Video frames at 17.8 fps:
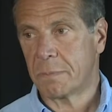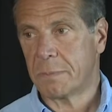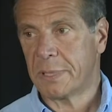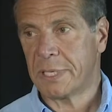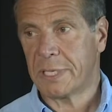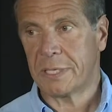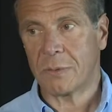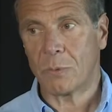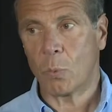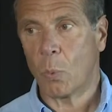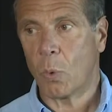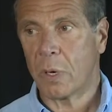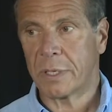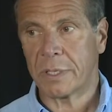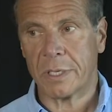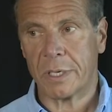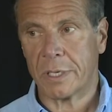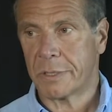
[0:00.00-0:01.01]
being
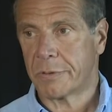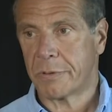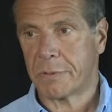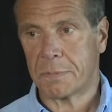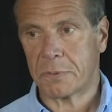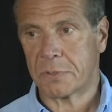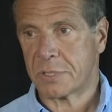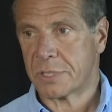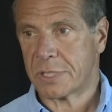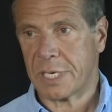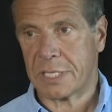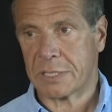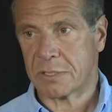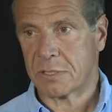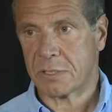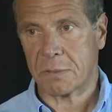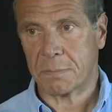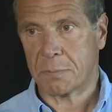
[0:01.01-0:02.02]

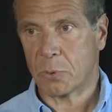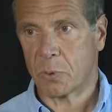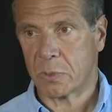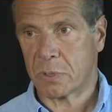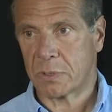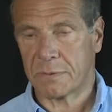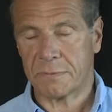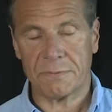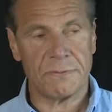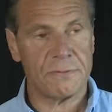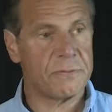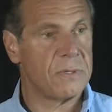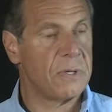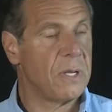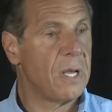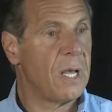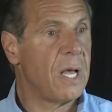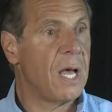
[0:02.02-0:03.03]
100% supportive.
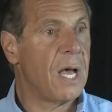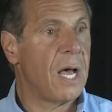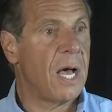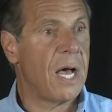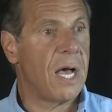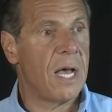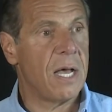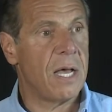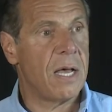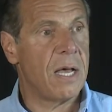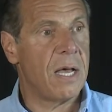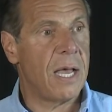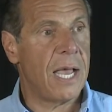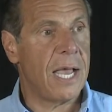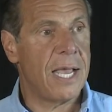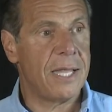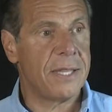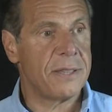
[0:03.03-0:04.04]

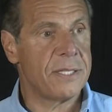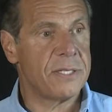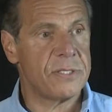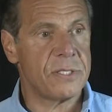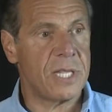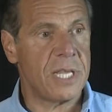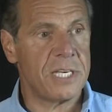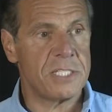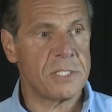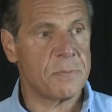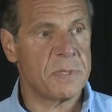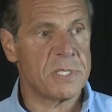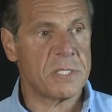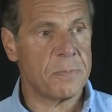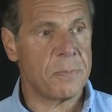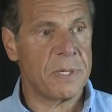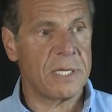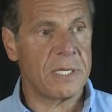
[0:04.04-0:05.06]
And the state has been
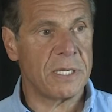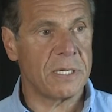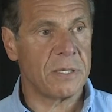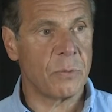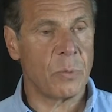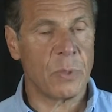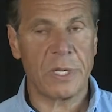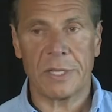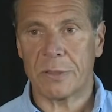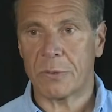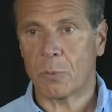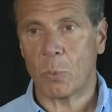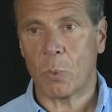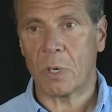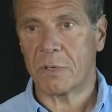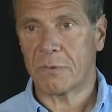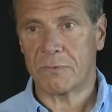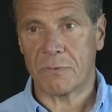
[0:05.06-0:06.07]
speaking with
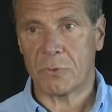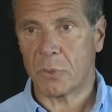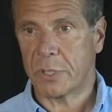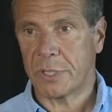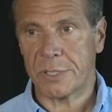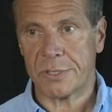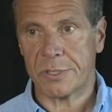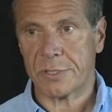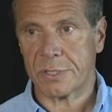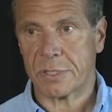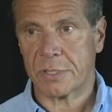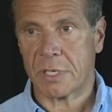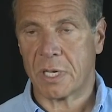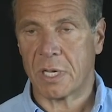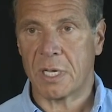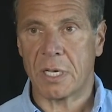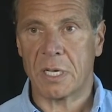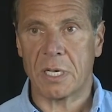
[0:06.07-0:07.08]
one voice.
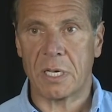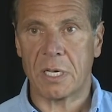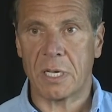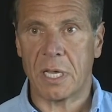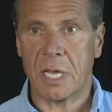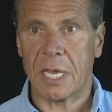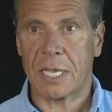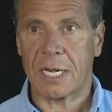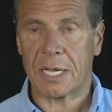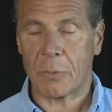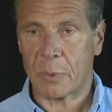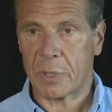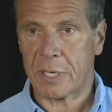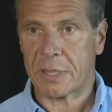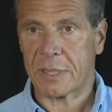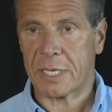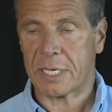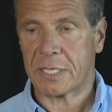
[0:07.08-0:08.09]
And I want
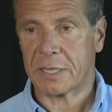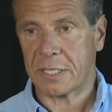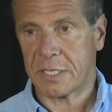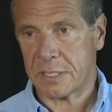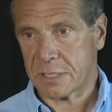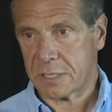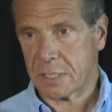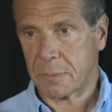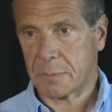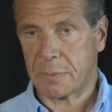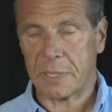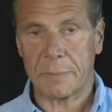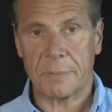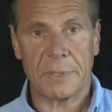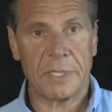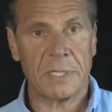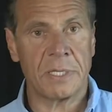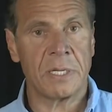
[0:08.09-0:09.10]
to thank the
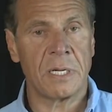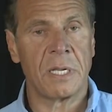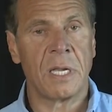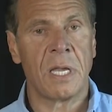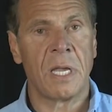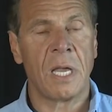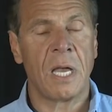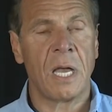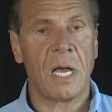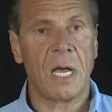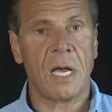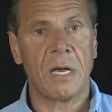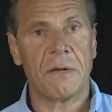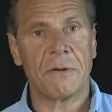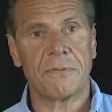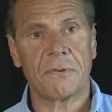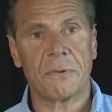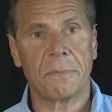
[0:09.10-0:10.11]
assemblymen
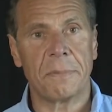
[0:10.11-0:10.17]
for